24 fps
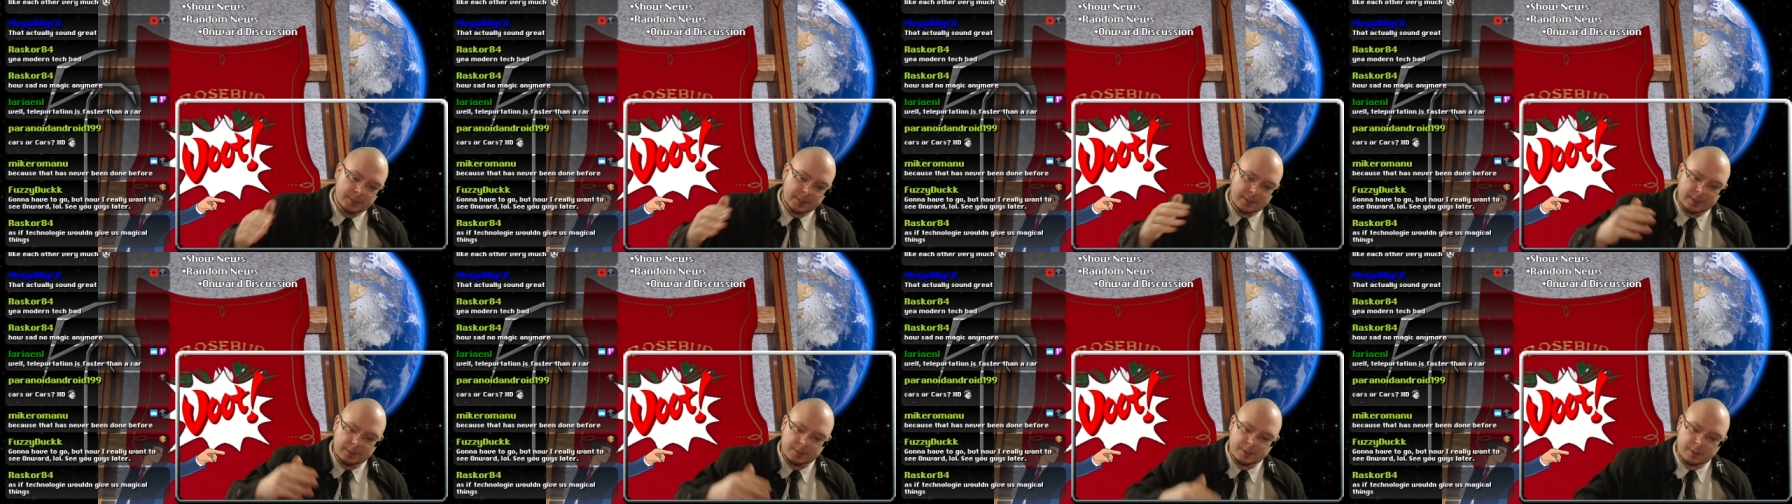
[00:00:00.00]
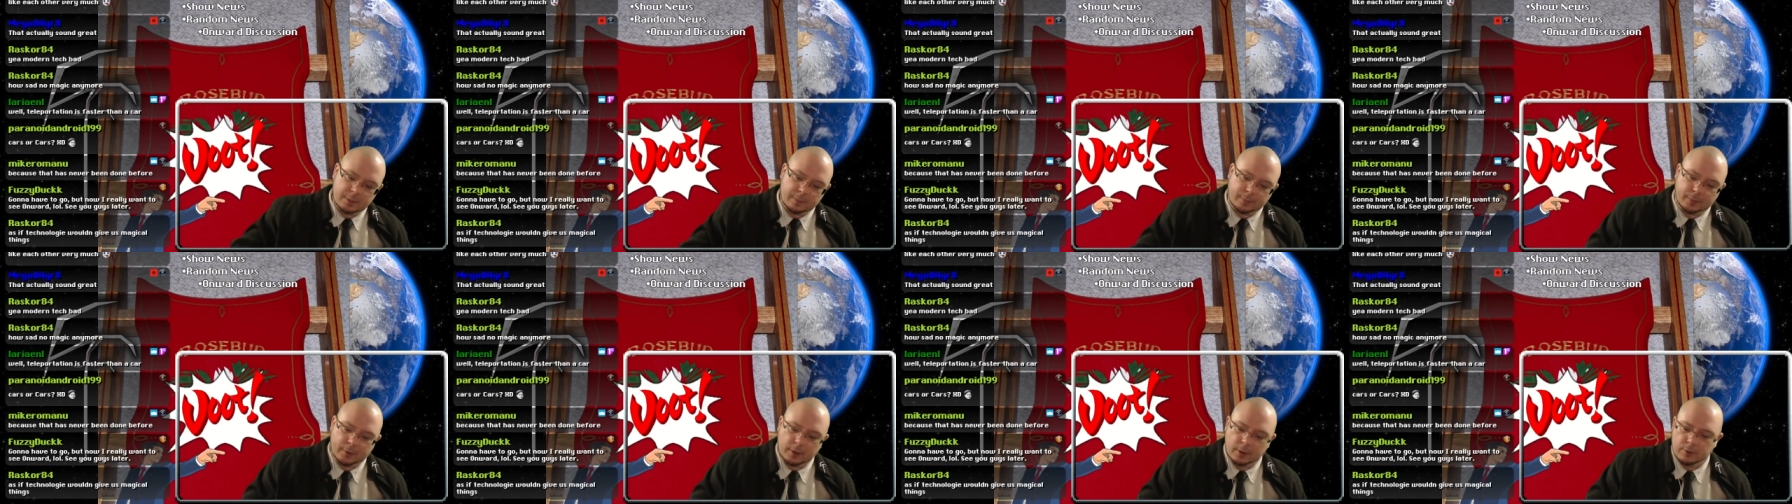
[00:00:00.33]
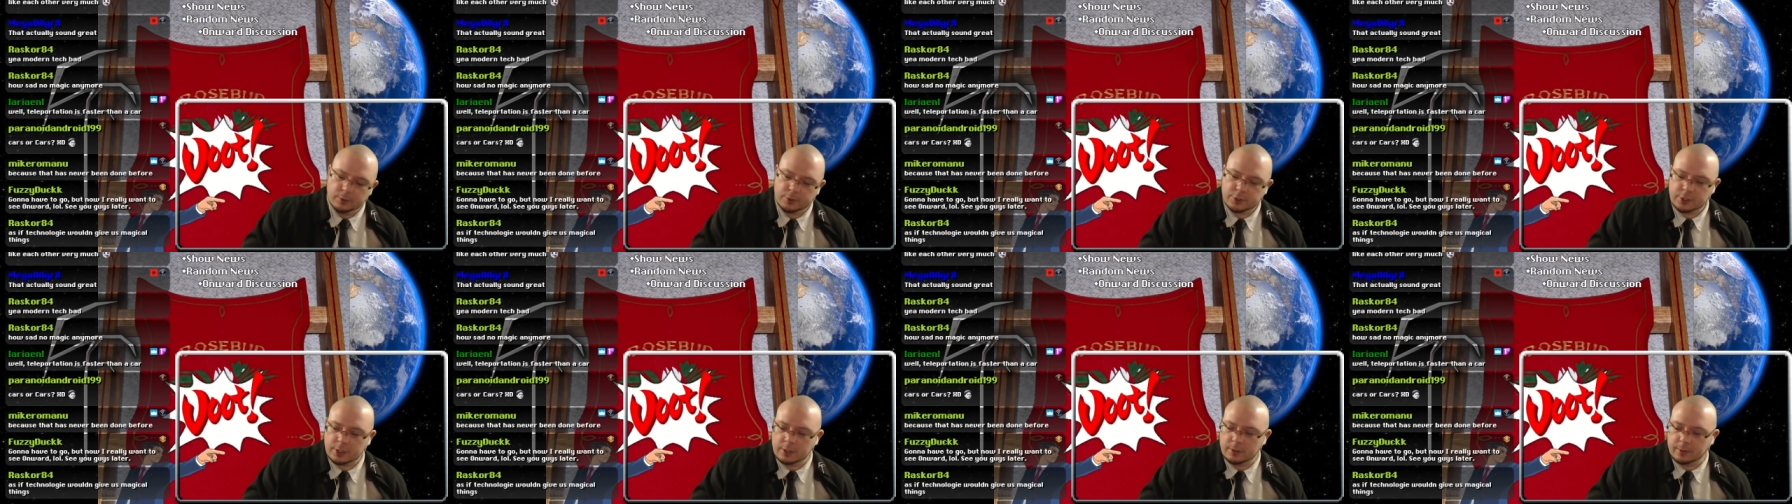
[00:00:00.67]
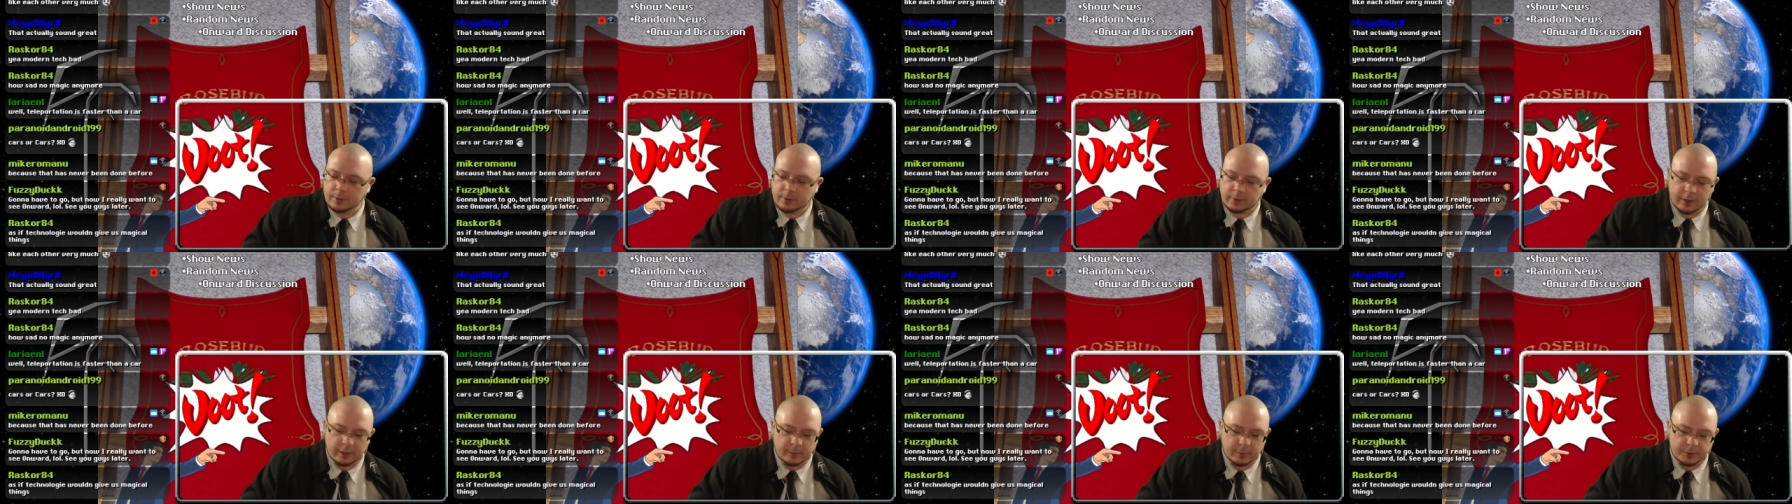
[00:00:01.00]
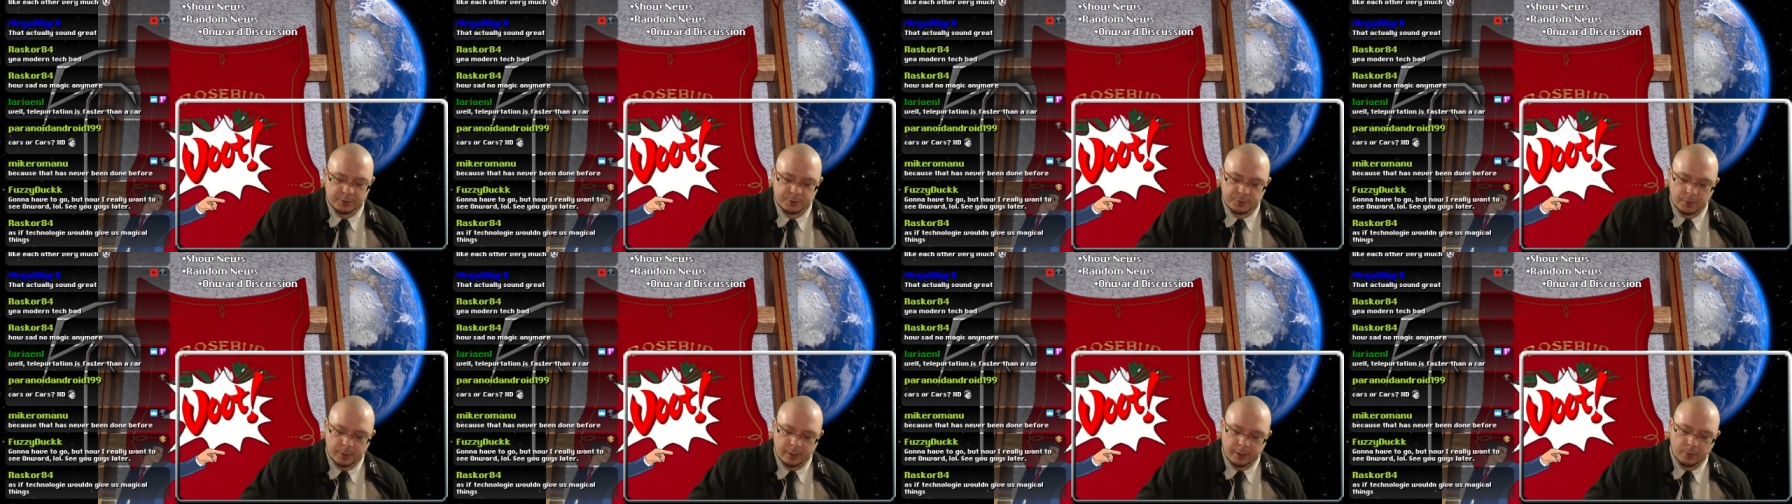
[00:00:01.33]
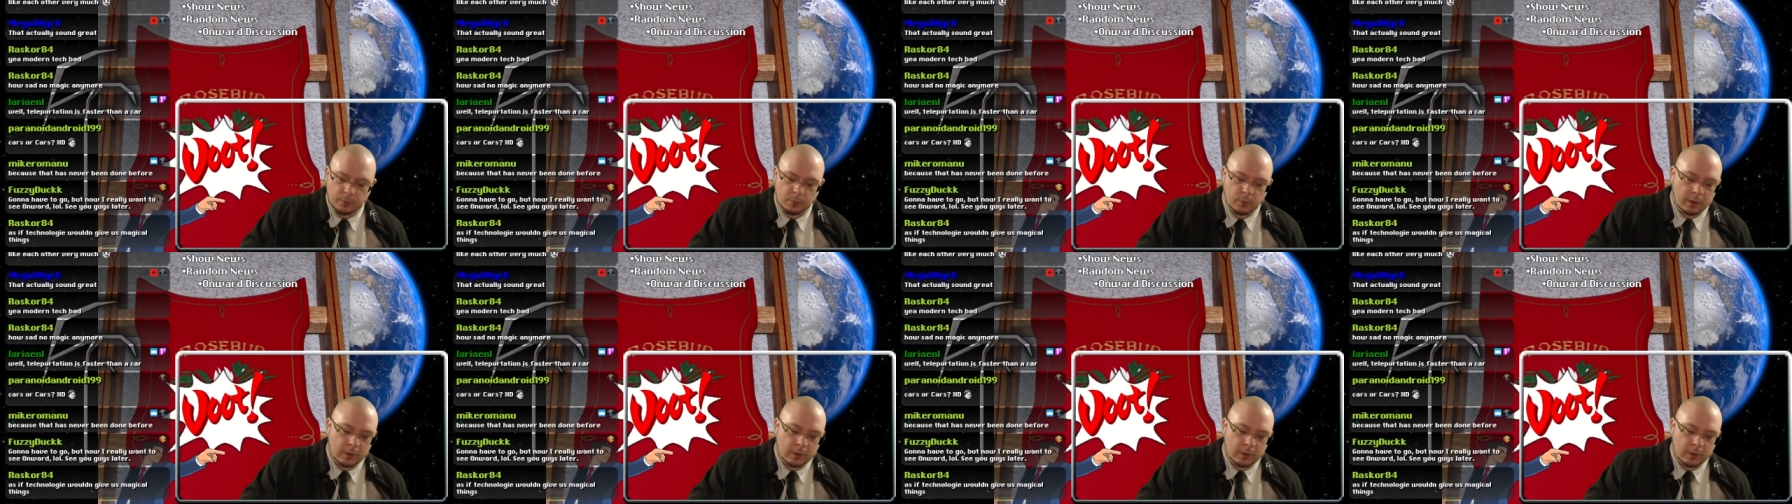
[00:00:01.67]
It doesn't approach, you know, Incredibles 1,